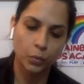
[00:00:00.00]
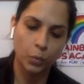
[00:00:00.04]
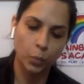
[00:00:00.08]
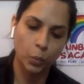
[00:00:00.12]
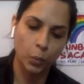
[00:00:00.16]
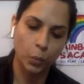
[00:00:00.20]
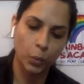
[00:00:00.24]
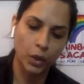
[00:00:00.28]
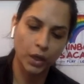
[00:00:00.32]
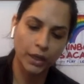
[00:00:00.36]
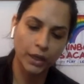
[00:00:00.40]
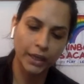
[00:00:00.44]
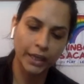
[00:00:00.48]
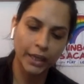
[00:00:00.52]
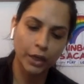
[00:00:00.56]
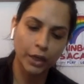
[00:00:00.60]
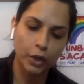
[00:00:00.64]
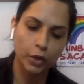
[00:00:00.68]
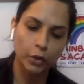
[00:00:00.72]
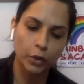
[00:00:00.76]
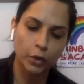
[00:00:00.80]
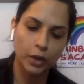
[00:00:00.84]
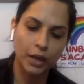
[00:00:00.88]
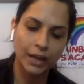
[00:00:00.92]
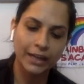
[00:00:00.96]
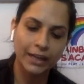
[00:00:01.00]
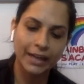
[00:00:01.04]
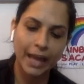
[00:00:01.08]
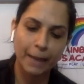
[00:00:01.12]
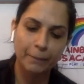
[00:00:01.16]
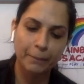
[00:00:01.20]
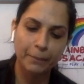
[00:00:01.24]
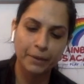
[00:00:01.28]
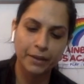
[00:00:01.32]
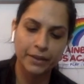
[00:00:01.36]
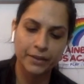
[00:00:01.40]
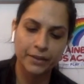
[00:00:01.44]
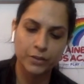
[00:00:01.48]
working or not. A
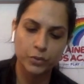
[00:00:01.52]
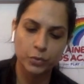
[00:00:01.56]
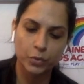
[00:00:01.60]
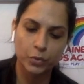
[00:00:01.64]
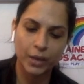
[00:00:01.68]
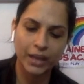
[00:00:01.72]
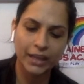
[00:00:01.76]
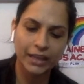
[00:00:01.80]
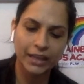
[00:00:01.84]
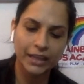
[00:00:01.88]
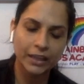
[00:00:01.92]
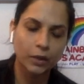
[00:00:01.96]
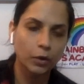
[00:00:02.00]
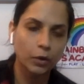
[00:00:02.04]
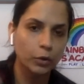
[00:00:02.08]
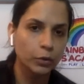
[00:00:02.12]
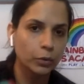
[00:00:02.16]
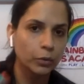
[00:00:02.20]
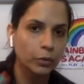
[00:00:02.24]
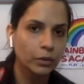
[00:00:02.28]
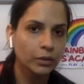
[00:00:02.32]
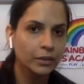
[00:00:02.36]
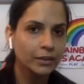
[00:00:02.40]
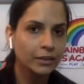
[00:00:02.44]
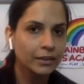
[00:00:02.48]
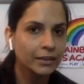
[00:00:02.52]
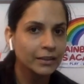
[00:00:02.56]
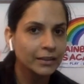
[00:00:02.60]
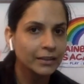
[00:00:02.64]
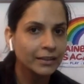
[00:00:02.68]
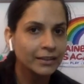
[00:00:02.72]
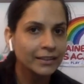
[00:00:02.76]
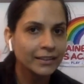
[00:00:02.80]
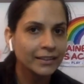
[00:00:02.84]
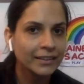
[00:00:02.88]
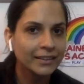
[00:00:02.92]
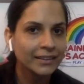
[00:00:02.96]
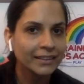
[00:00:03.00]
clapper is ready or not.
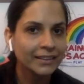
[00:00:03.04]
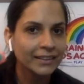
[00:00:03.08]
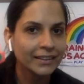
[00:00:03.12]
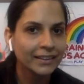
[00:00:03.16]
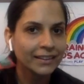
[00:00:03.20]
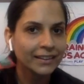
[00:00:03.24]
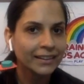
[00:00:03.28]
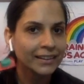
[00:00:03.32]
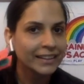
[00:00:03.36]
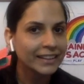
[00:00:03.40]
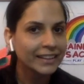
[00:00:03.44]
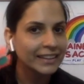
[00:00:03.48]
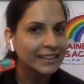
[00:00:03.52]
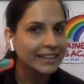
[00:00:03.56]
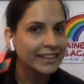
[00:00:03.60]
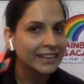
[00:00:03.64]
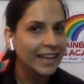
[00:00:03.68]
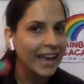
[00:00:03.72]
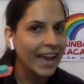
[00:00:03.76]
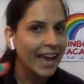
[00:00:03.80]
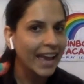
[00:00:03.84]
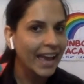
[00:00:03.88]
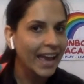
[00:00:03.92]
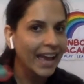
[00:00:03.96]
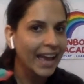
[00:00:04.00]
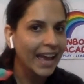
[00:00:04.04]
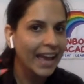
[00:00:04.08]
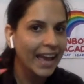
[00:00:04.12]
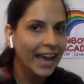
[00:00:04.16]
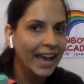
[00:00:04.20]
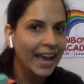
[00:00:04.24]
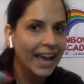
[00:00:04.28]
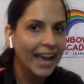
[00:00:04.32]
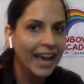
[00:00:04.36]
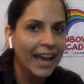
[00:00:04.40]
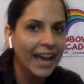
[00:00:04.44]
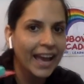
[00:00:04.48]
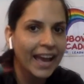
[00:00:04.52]

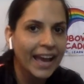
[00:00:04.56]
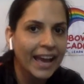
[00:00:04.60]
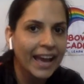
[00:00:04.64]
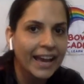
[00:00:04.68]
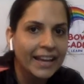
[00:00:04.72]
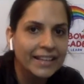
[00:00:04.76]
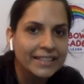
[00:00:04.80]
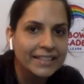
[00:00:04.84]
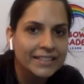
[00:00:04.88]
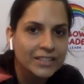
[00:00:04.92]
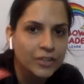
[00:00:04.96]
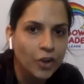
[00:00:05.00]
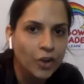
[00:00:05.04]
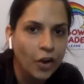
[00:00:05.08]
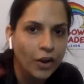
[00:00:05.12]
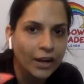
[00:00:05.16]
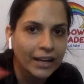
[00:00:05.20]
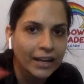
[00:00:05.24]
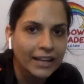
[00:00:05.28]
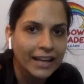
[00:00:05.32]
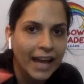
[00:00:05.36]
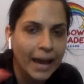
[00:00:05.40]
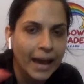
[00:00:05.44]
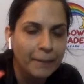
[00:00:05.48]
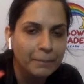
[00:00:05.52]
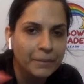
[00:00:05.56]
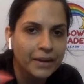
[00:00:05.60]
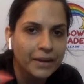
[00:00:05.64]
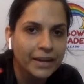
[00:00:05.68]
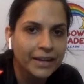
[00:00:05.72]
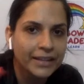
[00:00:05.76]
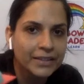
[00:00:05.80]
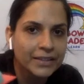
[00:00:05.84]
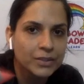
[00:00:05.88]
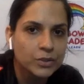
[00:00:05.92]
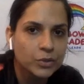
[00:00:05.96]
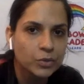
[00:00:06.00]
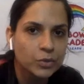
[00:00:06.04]
Yes, your clapper
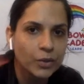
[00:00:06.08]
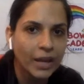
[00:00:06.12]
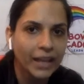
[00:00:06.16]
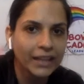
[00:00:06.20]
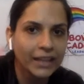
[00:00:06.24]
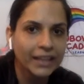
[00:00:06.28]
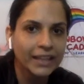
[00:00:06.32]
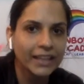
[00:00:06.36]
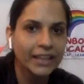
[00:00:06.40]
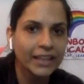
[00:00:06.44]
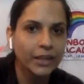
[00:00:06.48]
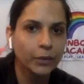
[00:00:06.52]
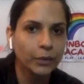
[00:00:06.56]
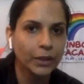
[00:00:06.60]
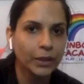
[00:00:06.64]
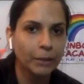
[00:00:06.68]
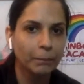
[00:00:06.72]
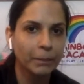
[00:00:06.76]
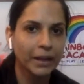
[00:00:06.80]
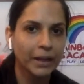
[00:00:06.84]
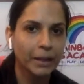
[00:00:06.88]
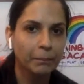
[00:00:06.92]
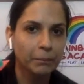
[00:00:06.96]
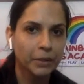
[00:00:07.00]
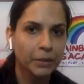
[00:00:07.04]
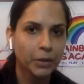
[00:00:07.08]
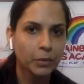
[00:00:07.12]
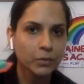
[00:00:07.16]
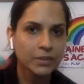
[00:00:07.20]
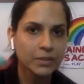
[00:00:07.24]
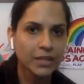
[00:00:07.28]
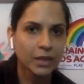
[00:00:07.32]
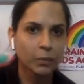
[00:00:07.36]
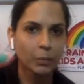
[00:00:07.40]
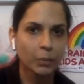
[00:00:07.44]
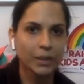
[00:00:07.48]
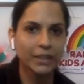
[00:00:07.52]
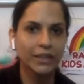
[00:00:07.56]
is ready. You can play
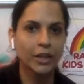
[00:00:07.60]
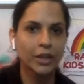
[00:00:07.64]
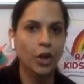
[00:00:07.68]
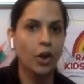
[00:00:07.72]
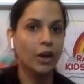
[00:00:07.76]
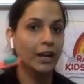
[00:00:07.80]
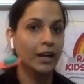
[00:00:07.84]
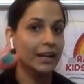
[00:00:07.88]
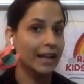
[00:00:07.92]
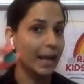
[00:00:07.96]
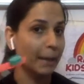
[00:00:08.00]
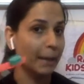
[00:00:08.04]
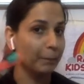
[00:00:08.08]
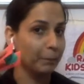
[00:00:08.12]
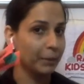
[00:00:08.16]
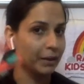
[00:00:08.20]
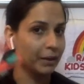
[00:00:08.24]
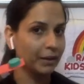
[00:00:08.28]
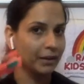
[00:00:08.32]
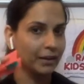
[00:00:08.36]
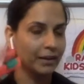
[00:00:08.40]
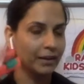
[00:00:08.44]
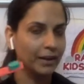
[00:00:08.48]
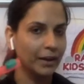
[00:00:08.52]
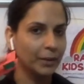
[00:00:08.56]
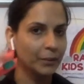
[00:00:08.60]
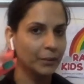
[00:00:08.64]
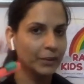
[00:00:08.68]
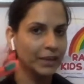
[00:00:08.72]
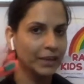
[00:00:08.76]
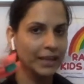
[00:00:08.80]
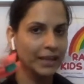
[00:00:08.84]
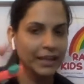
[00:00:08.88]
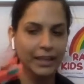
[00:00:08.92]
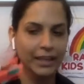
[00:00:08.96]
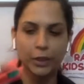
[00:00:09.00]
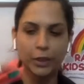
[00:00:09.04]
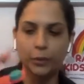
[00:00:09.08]
music with your clapper.
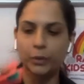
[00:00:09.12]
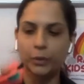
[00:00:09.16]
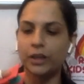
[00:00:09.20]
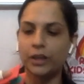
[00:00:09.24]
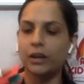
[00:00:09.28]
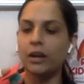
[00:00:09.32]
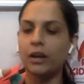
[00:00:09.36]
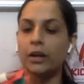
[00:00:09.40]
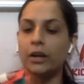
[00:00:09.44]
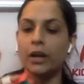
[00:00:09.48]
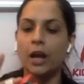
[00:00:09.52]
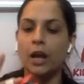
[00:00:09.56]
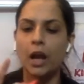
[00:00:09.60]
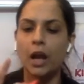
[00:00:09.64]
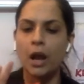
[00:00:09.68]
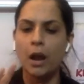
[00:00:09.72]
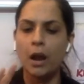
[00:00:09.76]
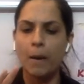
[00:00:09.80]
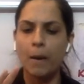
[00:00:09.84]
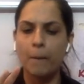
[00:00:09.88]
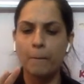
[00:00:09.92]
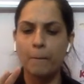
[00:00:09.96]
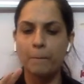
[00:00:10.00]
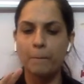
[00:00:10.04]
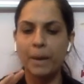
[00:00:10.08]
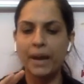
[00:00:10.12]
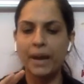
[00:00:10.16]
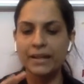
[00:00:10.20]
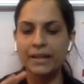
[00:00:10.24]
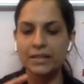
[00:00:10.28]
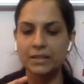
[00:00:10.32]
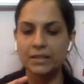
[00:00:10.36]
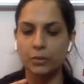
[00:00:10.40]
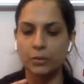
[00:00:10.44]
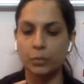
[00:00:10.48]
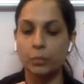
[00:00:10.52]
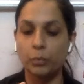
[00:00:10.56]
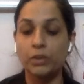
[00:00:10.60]
Okay, can you hear?
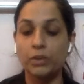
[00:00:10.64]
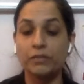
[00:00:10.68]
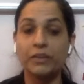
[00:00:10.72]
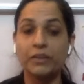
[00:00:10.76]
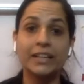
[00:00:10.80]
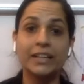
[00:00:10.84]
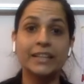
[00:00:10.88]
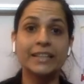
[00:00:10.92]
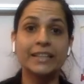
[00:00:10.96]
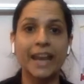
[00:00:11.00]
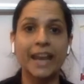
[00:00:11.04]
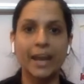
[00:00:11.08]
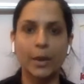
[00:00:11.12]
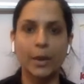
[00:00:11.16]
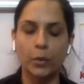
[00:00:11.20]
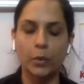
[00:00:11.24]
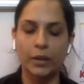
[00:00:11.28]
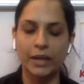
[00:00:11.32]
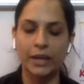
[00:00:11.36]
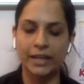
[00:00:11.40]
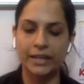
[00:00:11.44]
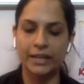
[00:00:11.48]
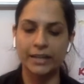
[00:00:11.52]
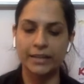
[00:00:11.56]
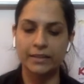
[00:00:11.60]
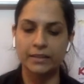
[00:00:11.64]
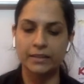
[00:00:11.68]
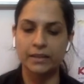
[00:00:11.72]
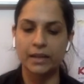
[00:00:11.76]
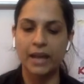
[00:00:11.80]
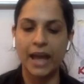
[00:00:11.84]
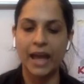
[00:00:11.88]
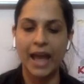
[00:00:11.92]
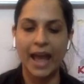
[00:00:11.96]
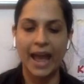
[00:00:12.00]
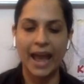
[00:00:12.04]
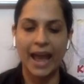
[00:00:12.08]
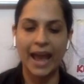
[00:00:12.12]
But we will decorate it
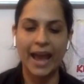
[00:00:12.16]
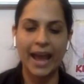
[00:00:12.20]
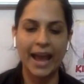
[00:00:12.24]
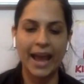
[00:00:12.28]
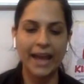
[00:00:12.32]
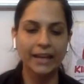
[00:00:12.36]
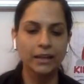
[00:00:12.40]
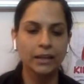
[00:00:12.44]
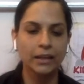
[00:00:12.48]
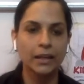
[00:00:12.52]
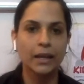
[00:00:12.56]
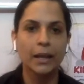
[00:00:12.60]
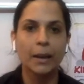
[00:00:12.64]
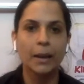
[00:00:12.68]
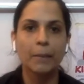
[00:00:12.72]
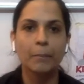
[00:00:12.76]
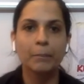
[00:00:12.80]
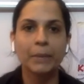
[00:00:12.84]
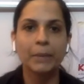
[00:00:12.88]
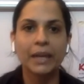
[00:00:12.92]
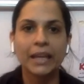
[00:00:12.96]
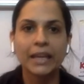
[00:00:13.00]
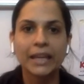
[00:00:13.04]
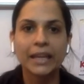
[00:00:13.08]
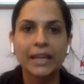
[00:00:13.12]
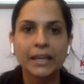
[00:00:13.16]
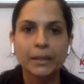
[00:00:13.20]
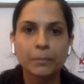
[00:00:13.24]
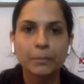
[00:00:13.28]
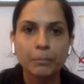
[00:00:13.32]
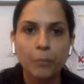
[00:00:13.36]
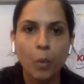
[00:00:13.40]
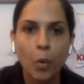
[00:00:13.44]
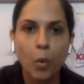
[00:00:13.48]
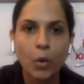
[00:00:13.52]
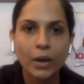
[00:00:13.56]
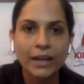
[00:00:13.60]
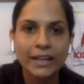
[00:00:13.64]
and make it
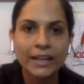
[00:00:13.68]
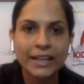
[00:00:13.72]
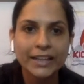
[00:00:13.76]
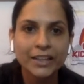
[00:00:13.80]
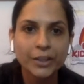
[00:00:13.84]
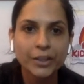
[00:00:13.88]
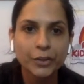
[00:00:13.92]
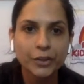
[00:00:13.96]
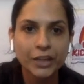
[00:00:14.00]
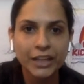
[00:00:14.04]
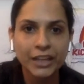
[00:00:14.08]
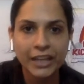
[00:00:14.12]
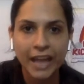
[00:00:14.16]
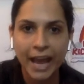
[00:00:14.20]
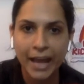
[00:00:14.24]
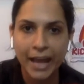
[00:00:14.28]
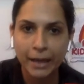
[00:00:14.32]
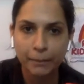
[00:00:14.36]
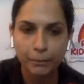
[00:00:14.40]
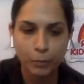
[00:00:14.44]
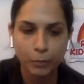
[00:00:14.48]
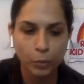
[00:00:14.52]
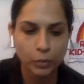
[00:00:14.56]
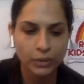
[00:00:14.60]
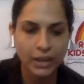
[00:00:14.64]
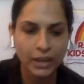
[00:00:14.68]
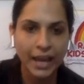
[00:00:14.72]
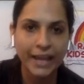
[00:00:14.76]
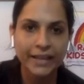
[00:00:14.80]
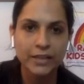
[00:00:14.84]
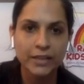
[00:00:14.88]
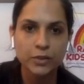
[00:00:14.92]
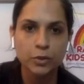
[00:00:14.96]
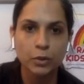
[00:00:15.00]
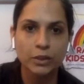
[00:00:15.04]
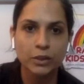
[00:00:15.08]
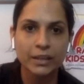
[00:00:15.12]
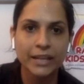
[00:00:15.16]
more glittery and more
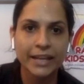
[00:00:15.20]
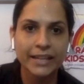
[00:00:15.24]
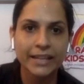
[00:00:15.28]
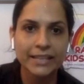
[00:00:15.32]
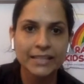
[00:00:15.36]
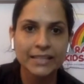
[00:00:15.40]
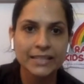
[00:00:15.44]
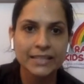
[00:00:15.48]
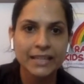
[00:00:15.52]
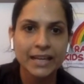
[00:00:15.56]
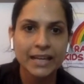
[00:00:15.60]
nice. So let's